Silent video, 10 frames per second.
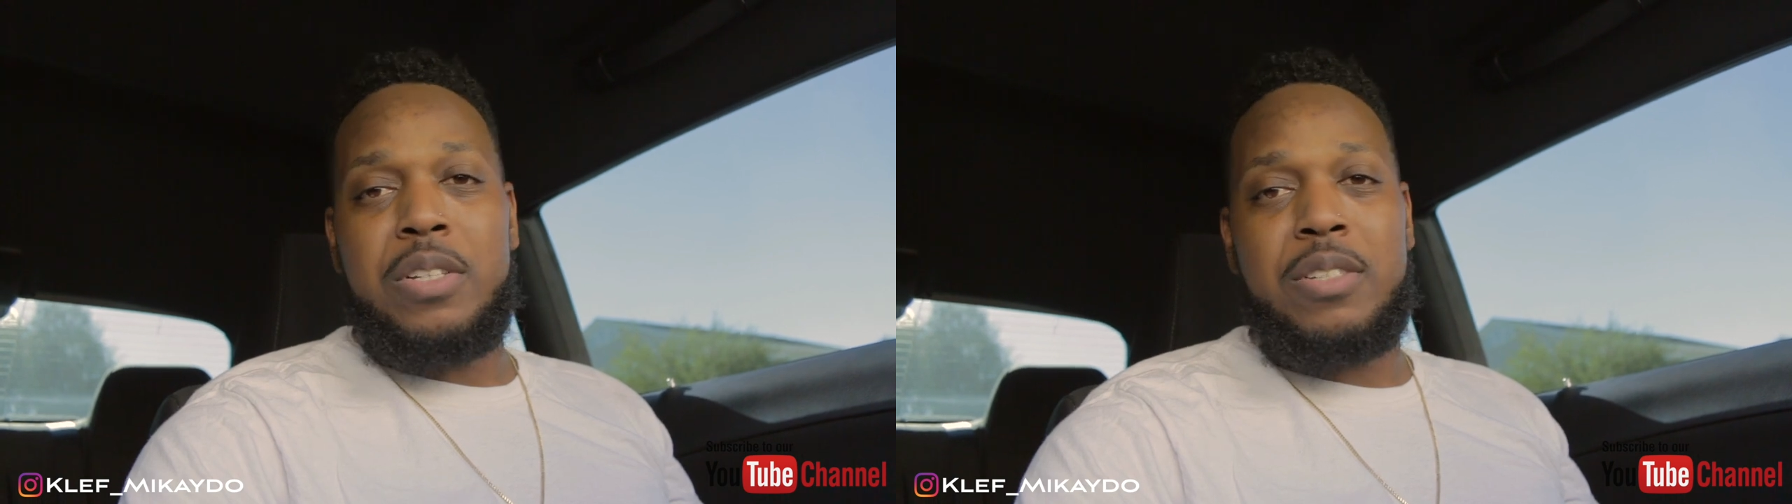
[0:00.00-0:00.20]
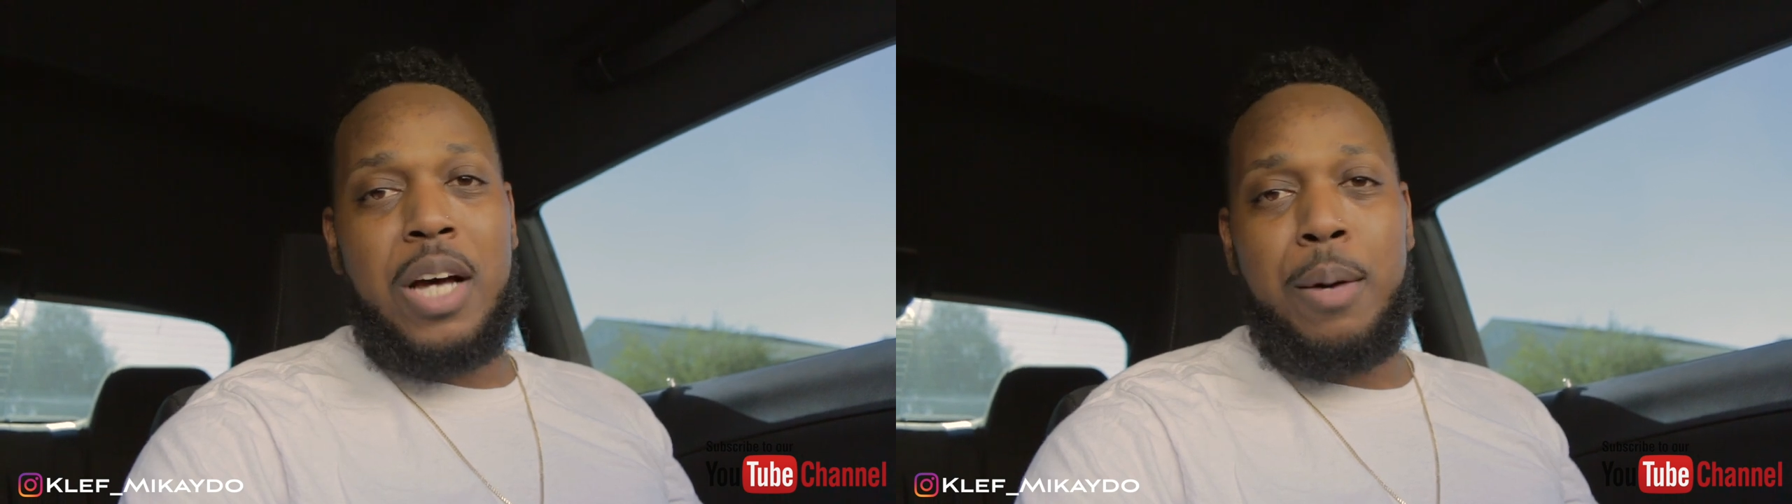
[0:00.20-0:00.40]

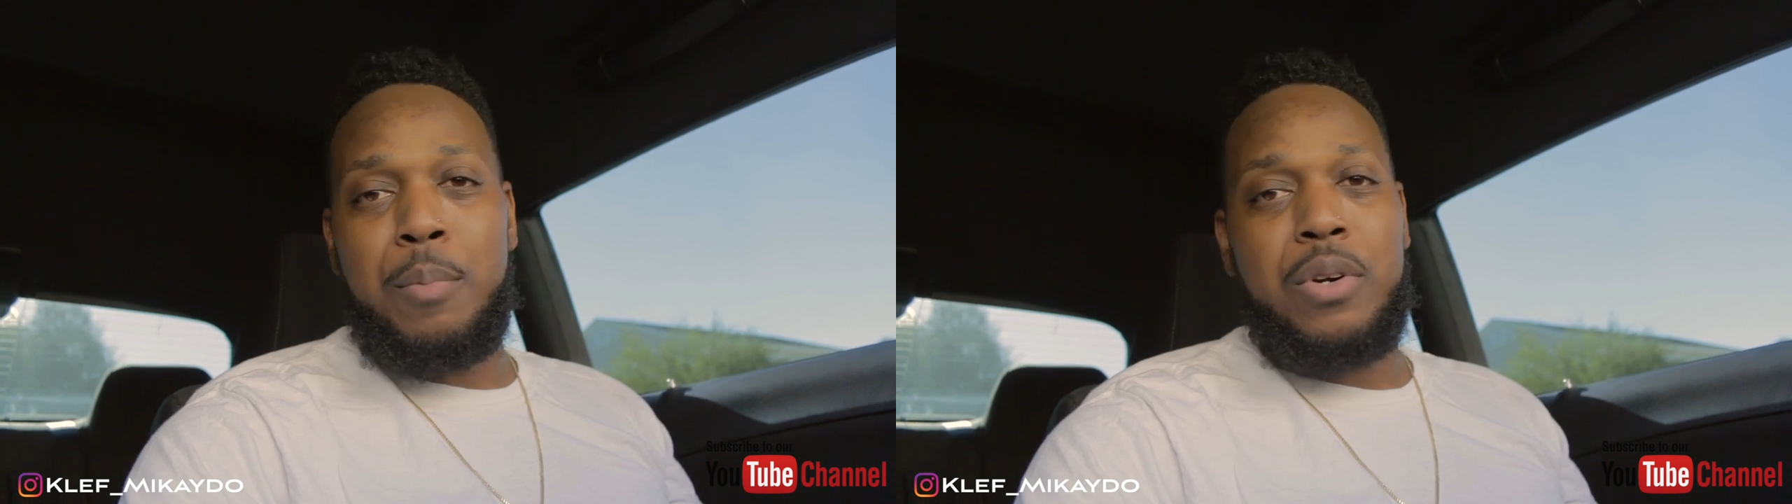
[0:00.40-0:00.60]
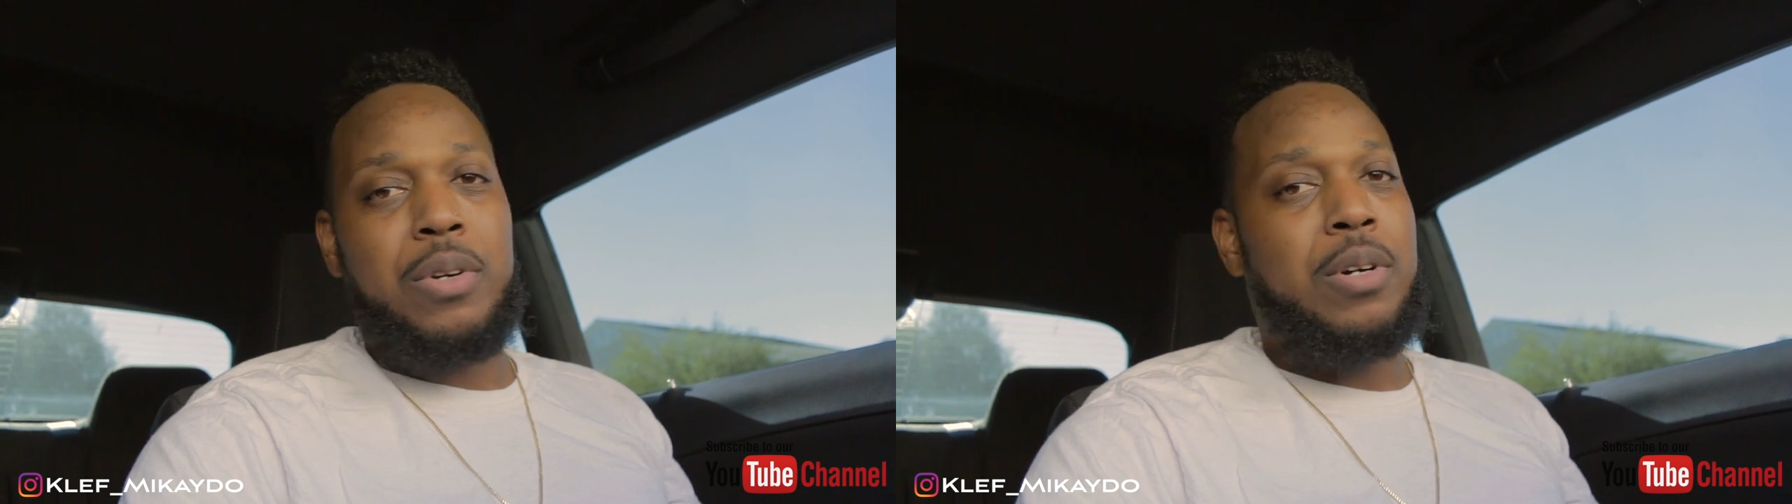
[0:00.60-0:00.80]

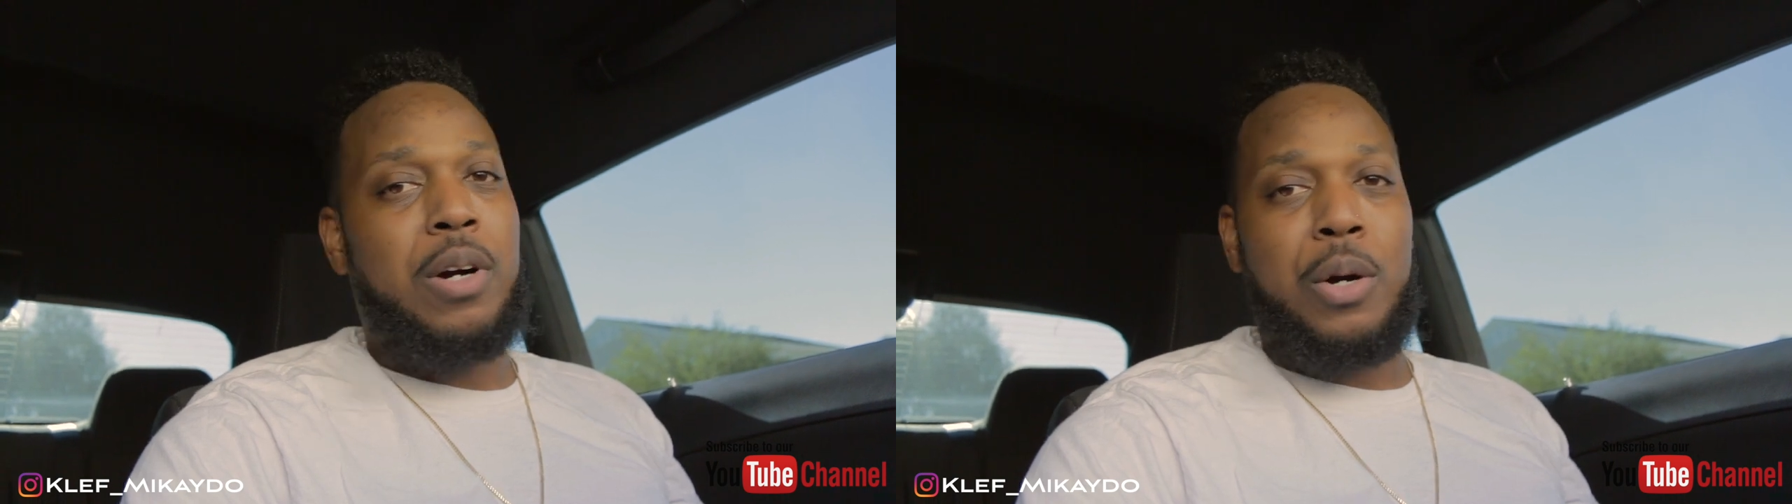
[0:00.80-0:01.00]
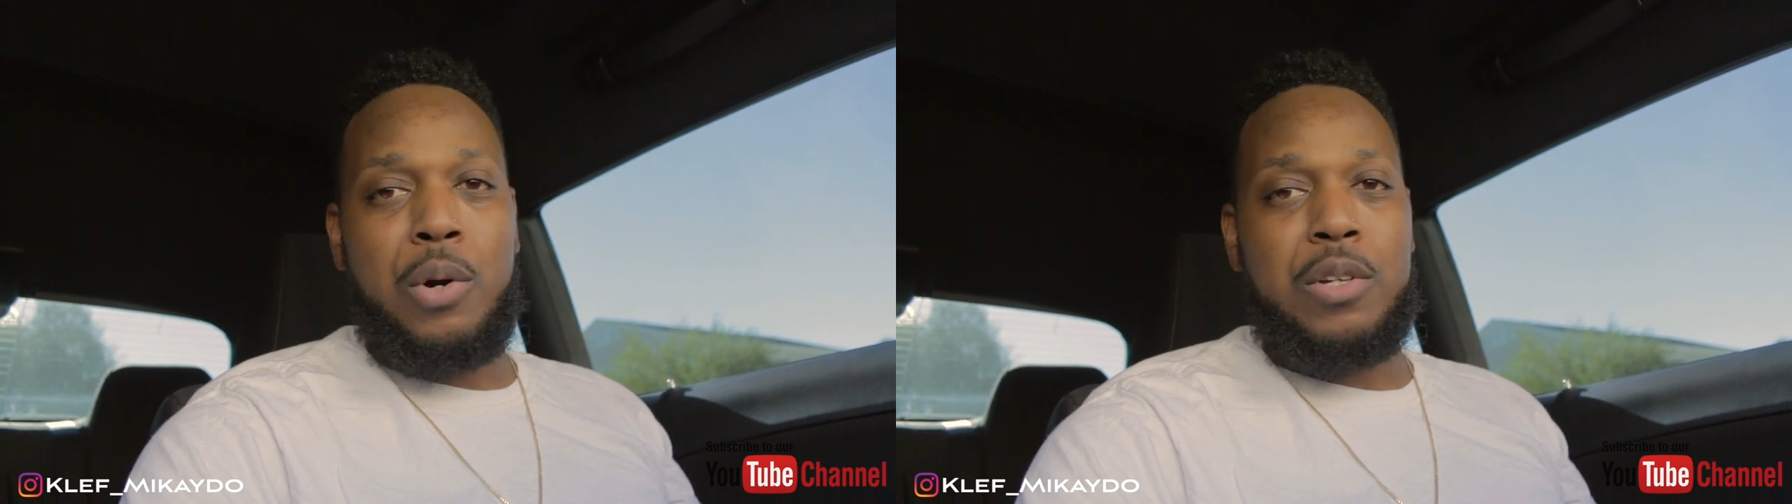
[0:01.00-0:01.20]
somber
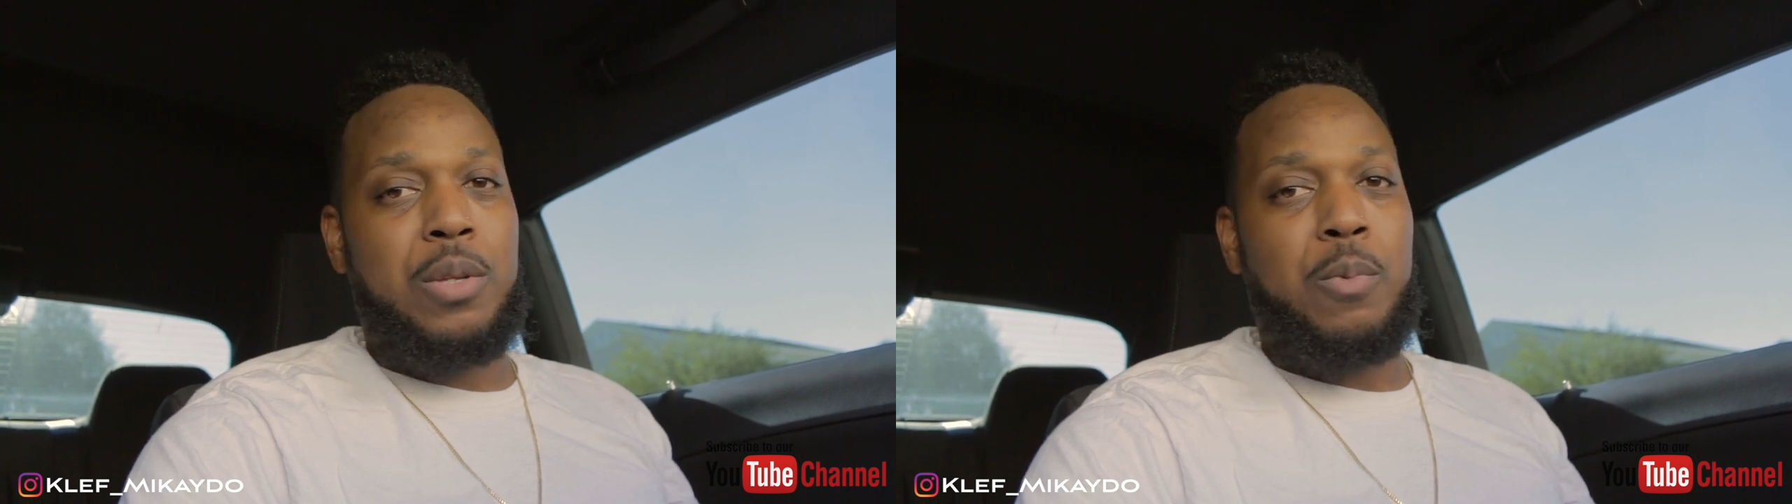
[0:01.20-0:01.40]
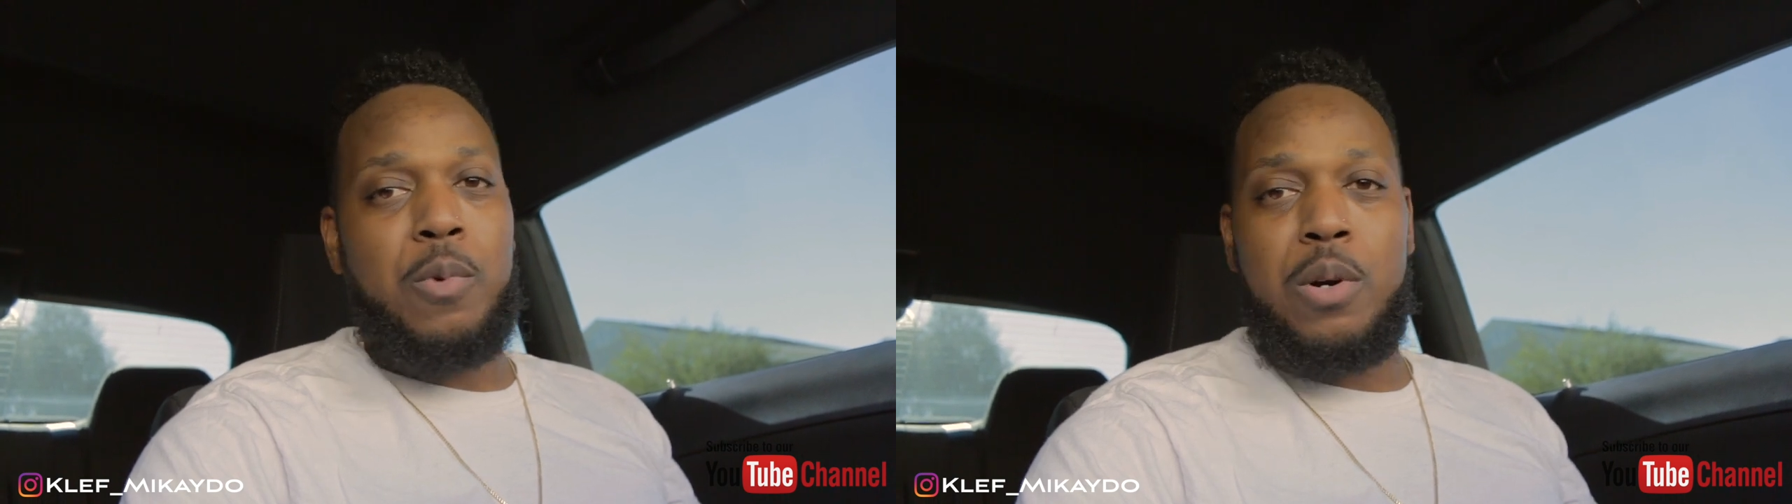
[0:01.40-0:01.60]
across
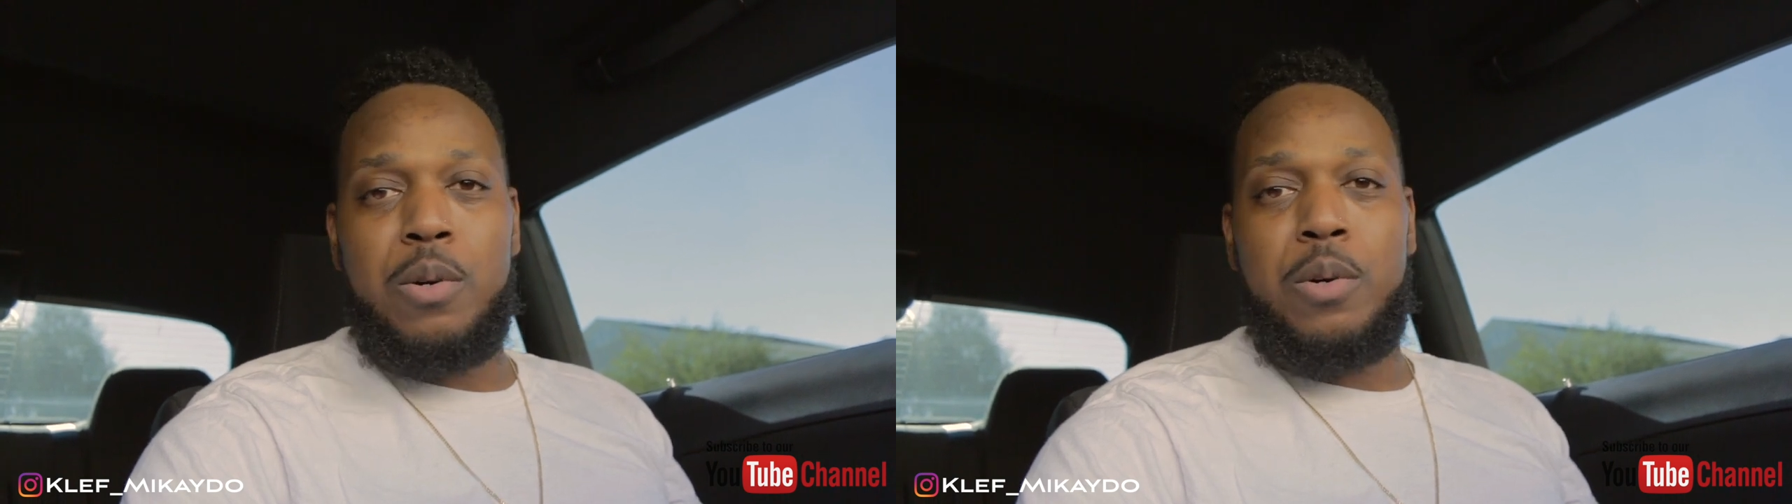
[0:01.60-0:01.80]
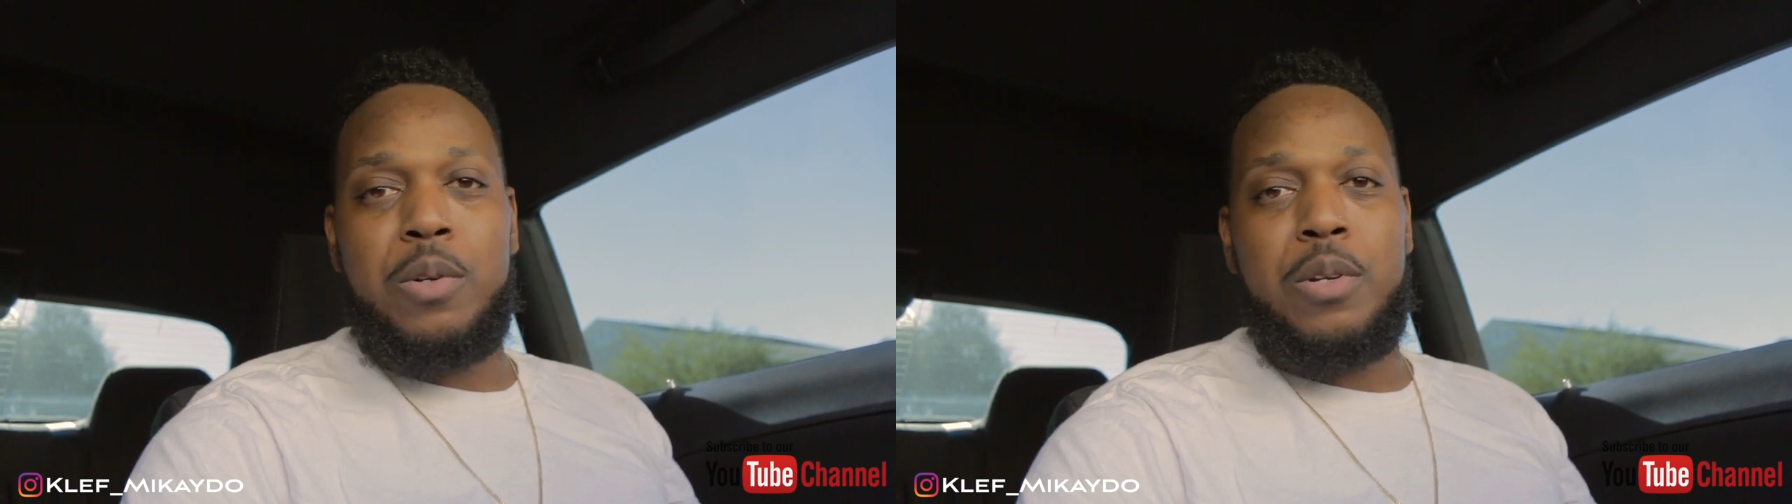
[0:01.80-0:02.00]
the world,